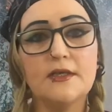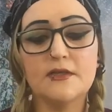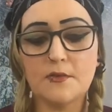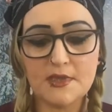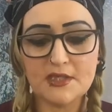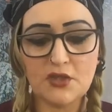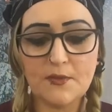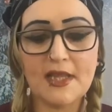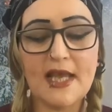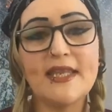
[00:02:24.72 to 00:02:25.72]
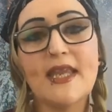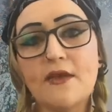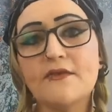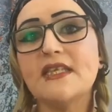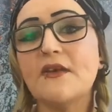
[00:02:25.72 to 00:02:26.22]
something's going to be late. Now,
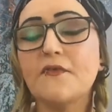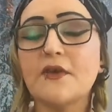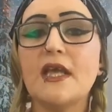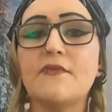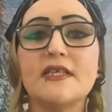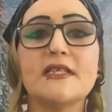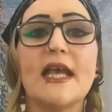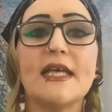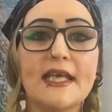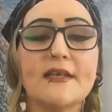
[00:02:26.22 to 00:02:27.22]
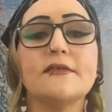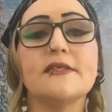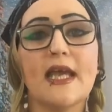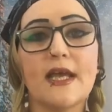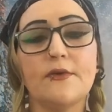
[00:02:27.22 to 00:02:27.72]
it's different if it's like
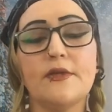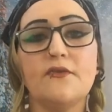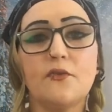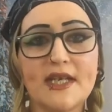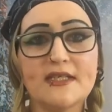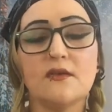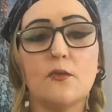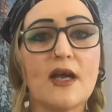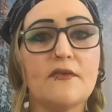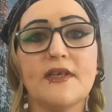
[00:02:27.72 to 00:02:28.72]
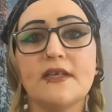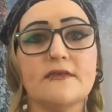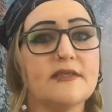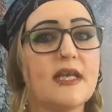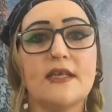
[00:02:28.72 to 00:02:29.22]
Killstar and you've waited a while for
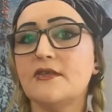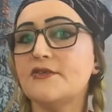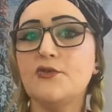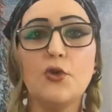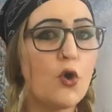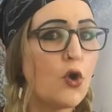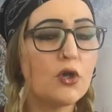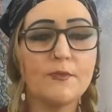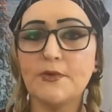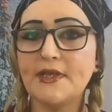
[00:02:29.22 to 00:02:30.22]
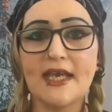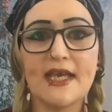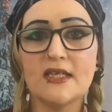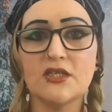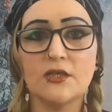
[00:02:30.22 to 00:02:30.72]
Killstar and there's no
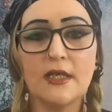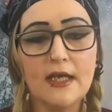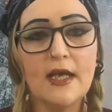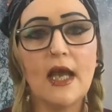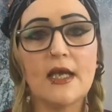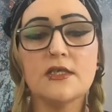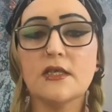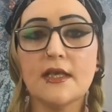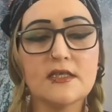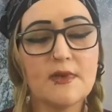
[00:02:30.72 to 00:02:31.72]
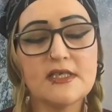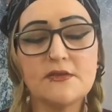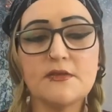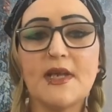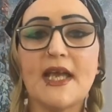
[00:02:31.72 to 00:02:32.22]
communication. Angela has
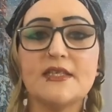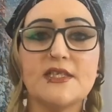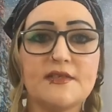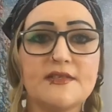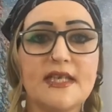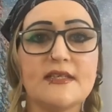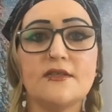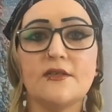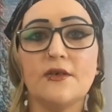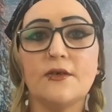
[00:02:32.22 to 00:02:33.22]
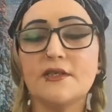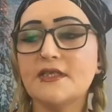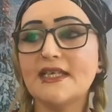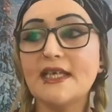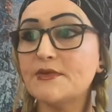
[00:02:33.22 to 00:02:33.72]
messaged me and she's said, you know,
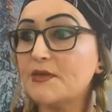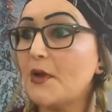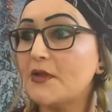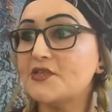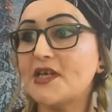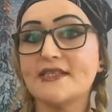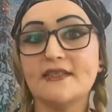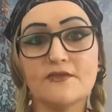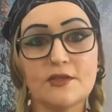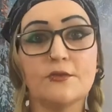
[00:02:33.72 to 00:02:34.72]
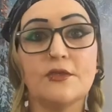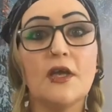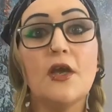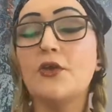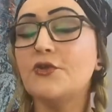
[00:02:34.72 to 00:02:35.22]
she keeps apologising. I've told her
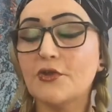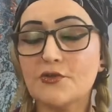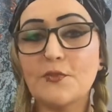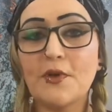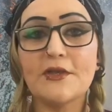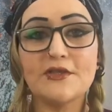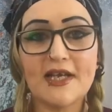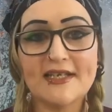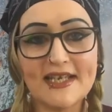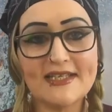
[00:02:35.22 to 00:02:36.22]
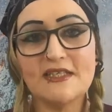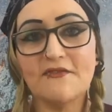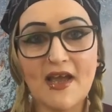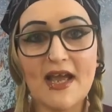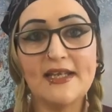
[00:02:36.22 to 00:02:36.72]
not to apologise. It is
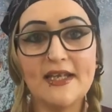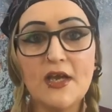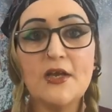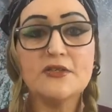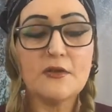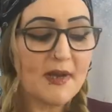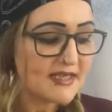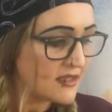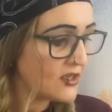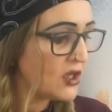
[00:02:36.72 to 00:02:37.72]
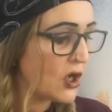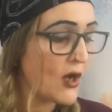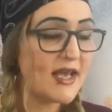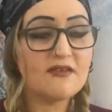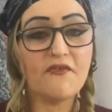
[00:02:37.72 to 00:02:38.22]
fine. So Metal
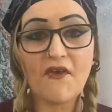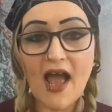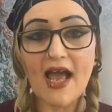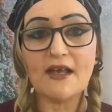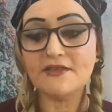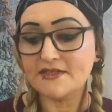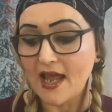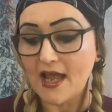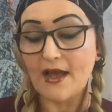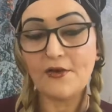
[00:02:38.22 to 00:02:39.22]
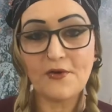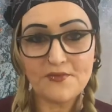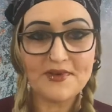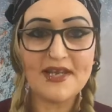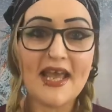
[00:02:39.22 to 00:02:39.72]
Liqueur, it's a 5-star
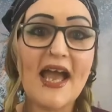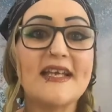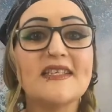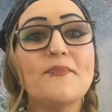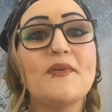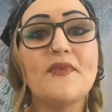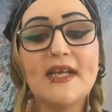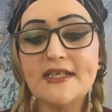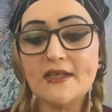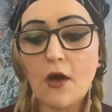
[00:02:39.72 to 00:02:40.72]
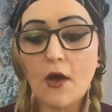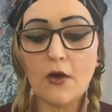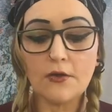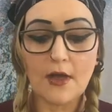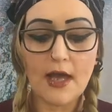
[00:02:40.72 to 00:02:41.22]
company, guys. I've been reading
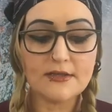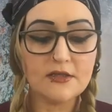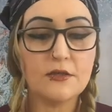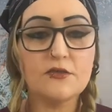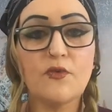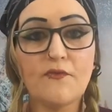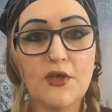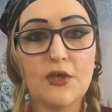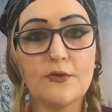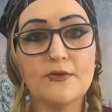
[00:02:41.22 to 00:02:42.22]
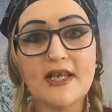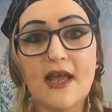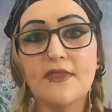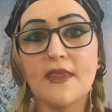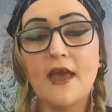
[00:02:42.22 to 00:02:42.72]
all Angela's reviews
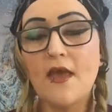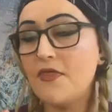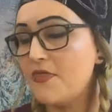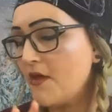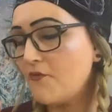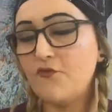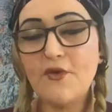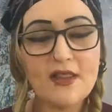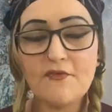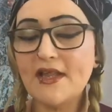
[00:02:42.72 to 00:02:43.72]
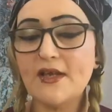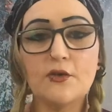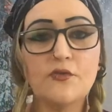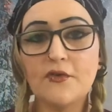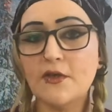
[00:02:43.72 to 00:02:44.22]
and really, really
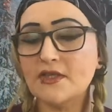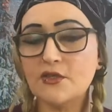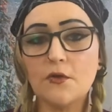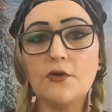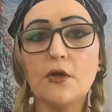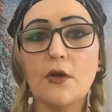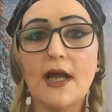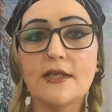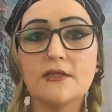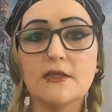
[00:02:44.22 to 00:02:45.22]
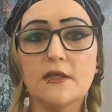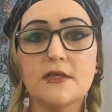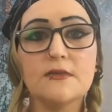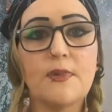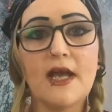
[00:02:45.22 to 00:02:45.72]
good reviews. I don't know
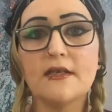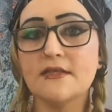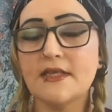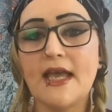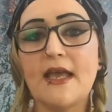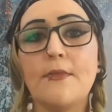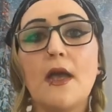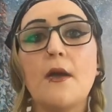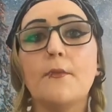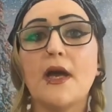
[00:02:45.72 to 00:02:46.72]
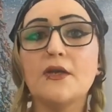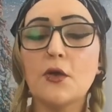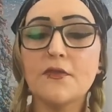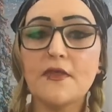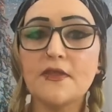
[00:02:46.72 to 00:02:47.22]
Angela's partner's name, but I
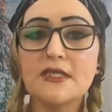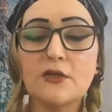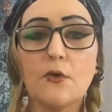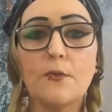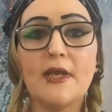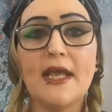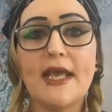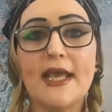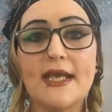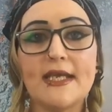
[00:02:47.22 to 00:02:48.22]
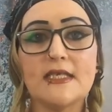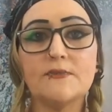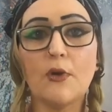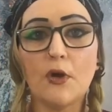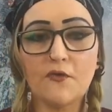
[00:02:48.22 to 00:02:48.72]
know that this company is
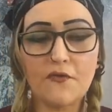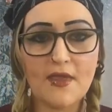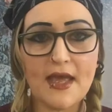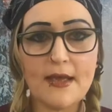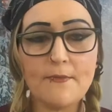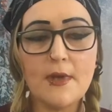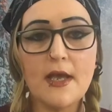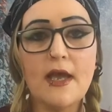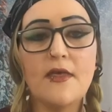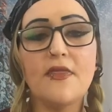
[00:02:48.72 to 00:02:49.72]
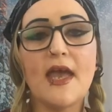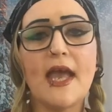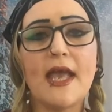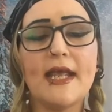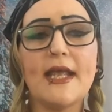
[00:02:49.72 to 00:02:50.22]
both them.
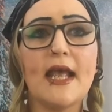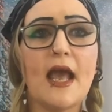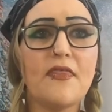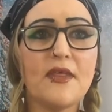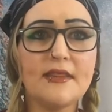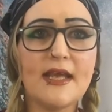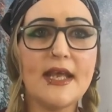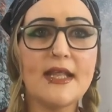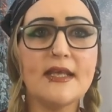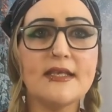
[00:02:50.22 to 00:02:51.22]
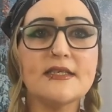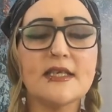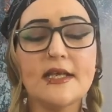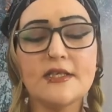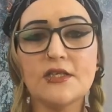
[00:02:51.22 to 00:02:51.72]
I think they
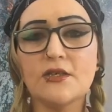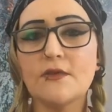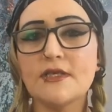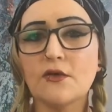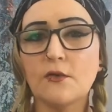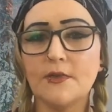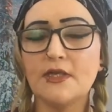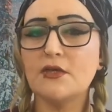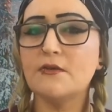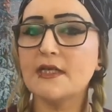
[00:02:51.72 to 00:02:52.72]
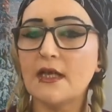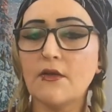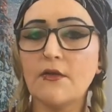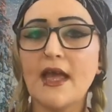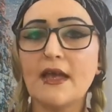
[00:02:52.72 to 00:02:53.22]
decided to do this company due to
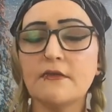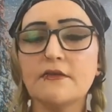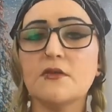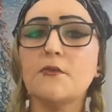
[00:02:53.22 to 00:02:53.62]
ill health,